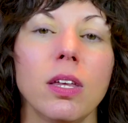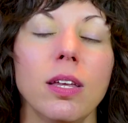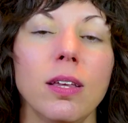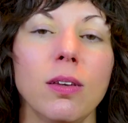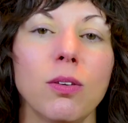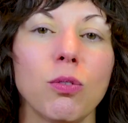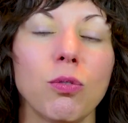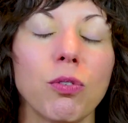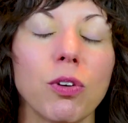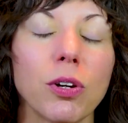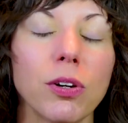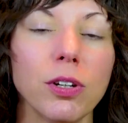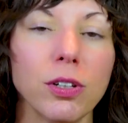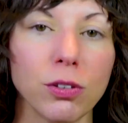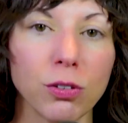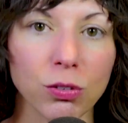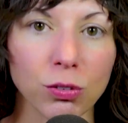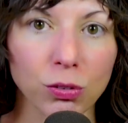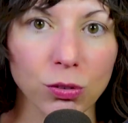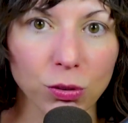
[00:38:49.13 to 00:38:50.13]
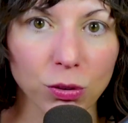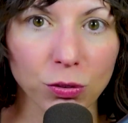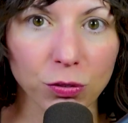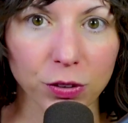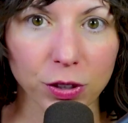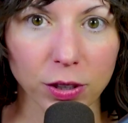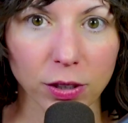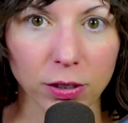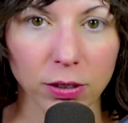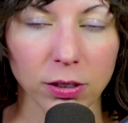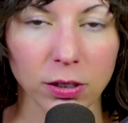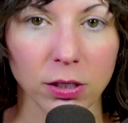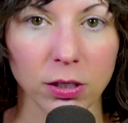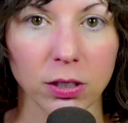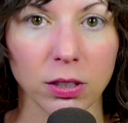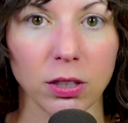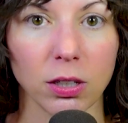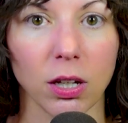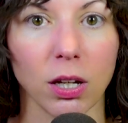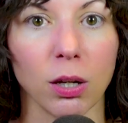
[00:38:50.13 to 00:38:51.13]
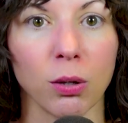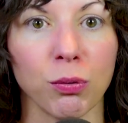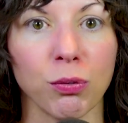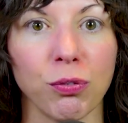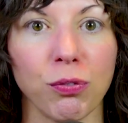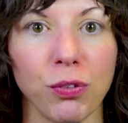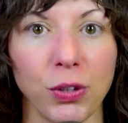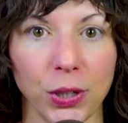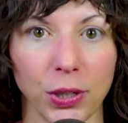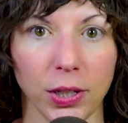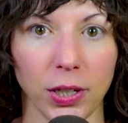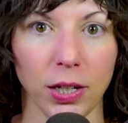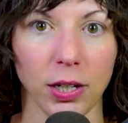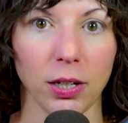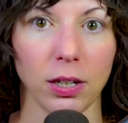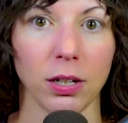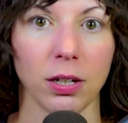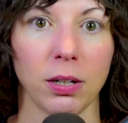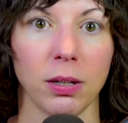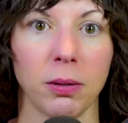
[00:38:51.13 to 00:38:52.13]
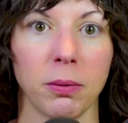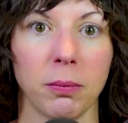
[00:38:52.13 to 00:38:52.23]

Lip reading: is very deserved of feeling.